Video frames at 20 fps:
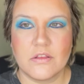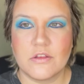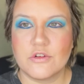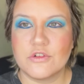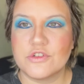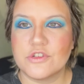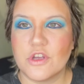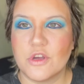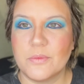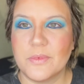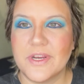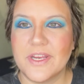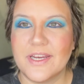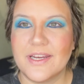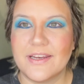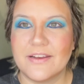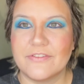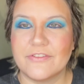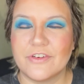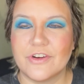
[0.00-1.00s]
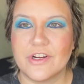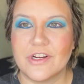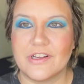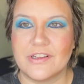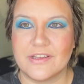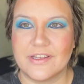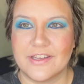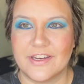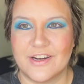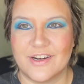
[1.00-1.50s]
So many different
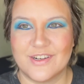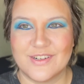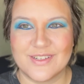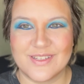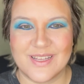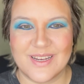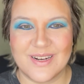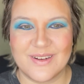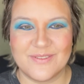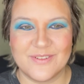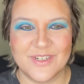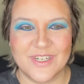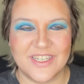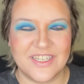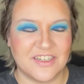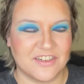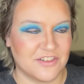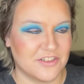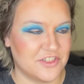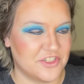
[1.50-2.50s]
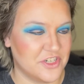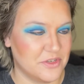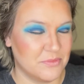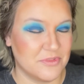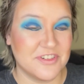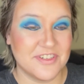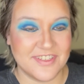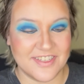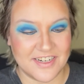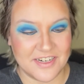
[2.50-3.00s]
glitters that I want to, or
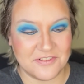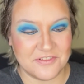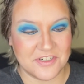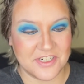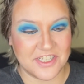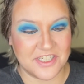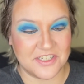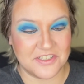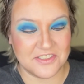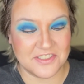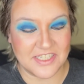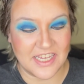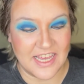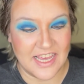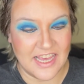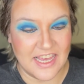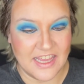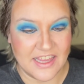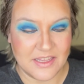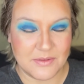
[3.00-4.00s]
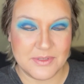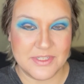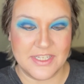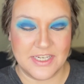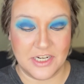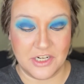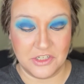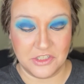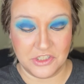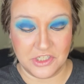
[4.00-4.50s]
shimmers that I want to use. I'm
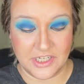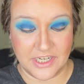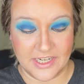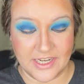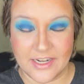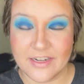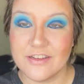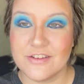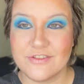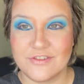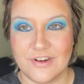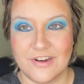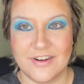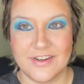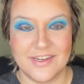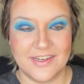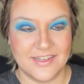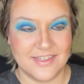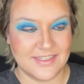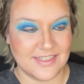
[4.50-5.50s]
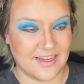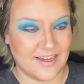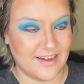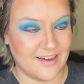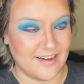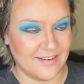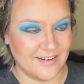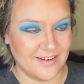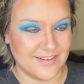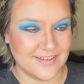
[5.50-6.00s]
sitting here looking at it, trying to
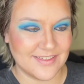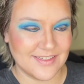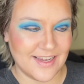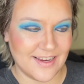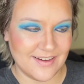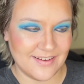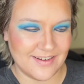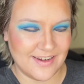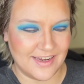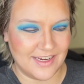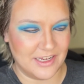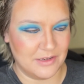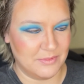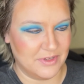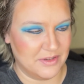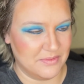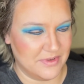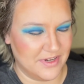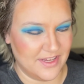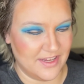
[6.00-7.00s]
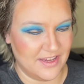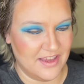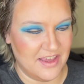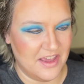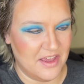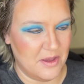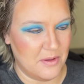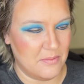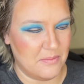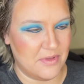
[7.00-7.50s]
decide, and it's kind of taking me a minute,
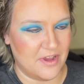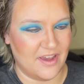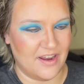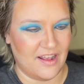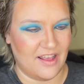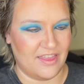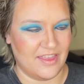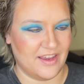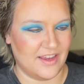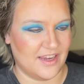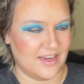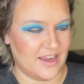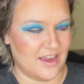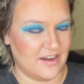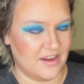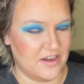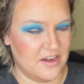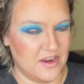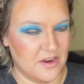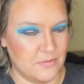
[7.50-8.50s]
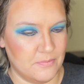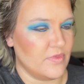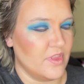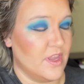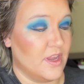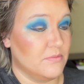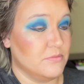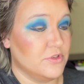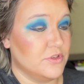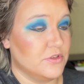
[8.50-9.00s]
but I think I got it now.
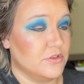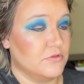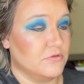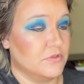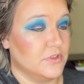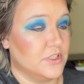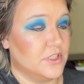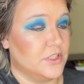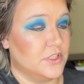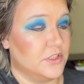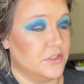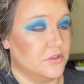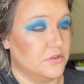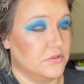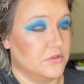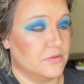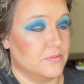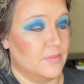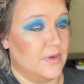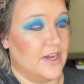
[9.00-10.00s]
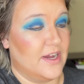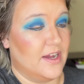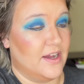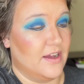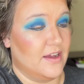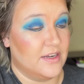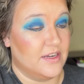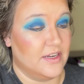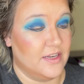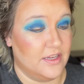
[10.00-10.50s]
I'm just going to use my
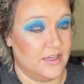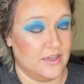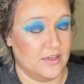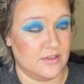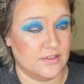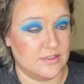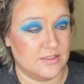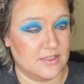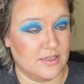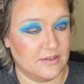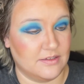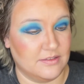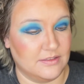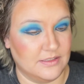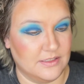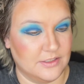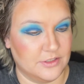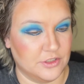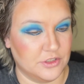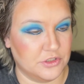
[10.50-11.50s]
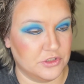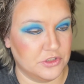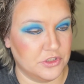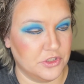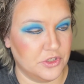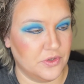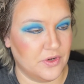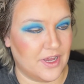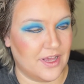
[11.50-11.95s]
NYX glitter glue.